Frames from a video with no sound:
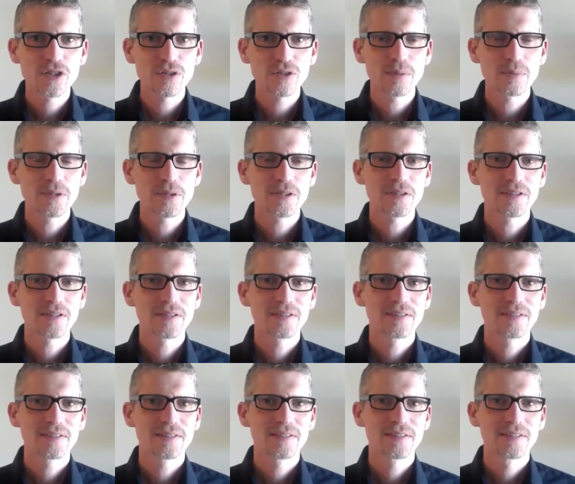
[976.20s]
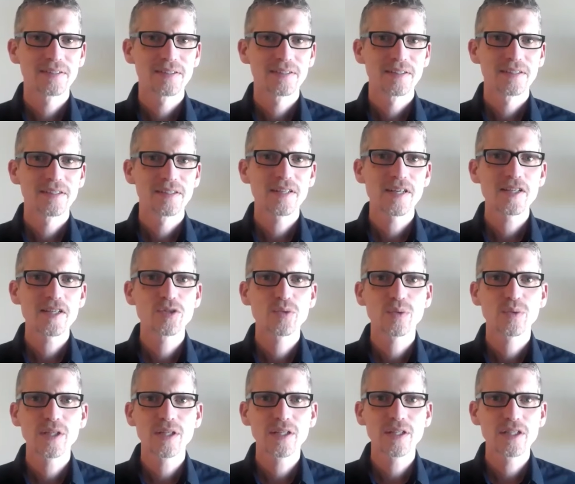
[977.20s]
scripture.
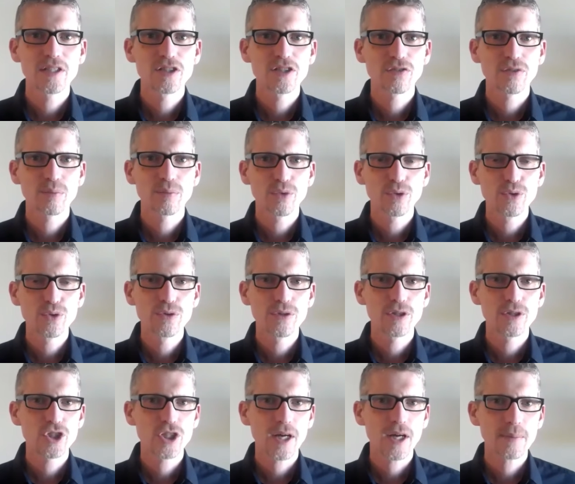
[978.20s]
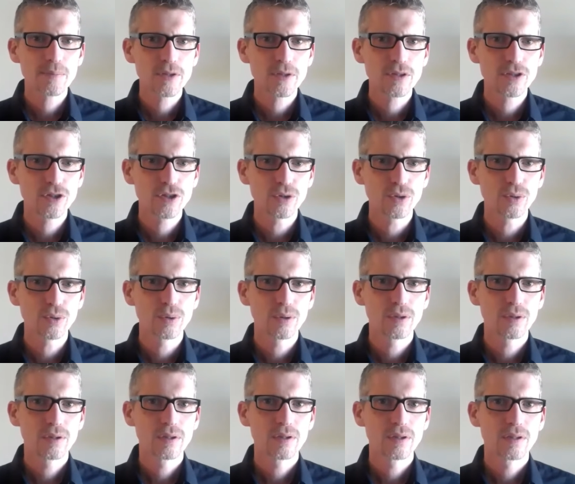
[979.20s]
Today's reading is from Ruth chapter 2,
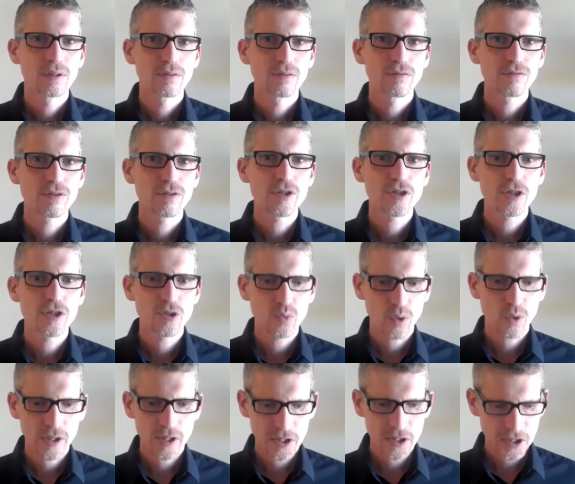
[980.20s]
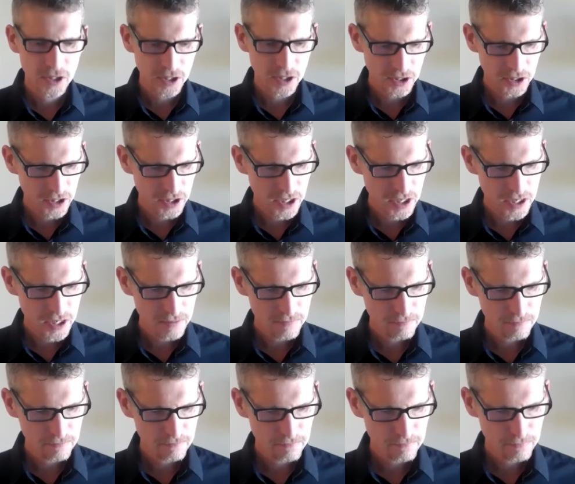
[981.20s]
verses 1 to
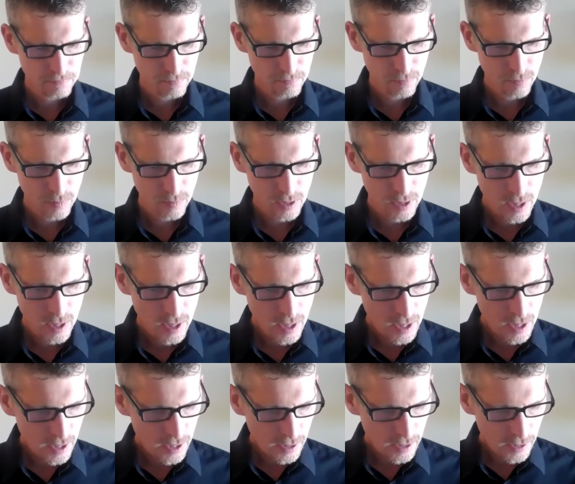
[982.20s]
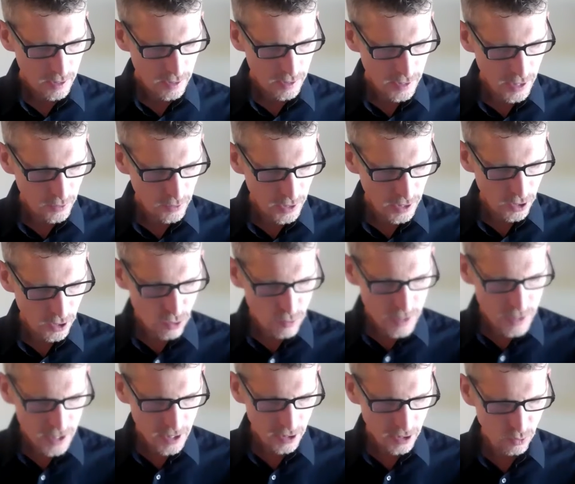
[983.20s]
16. Now
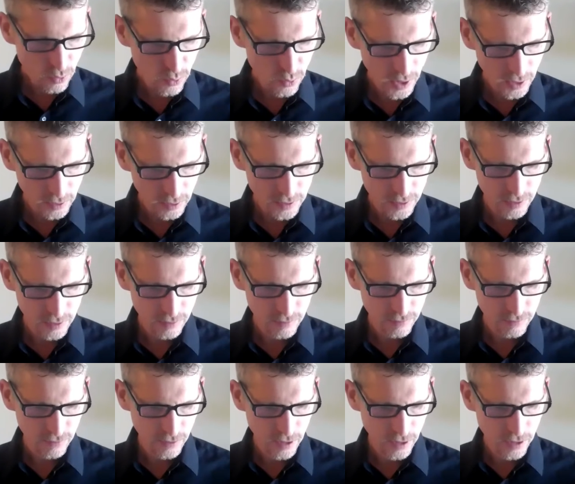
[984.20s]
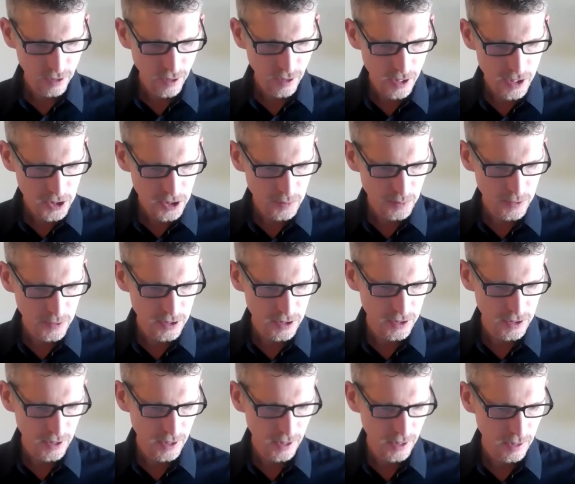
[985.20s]
Naomi had a relative on her
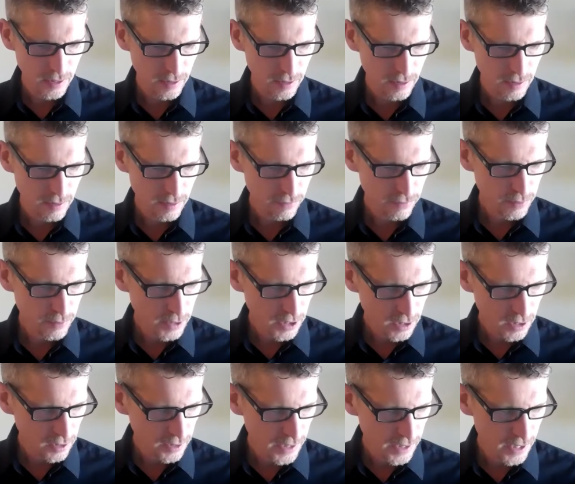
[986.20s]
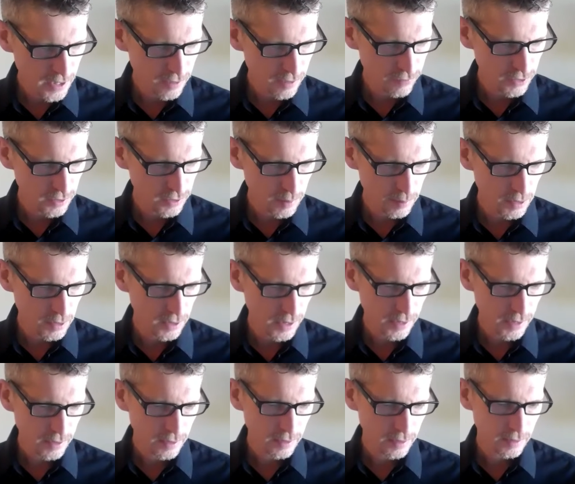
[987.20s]
husband's side from the clan of
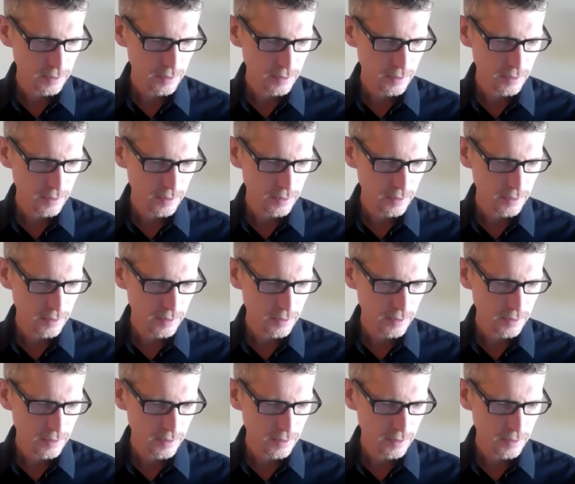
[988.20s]
Elimelech,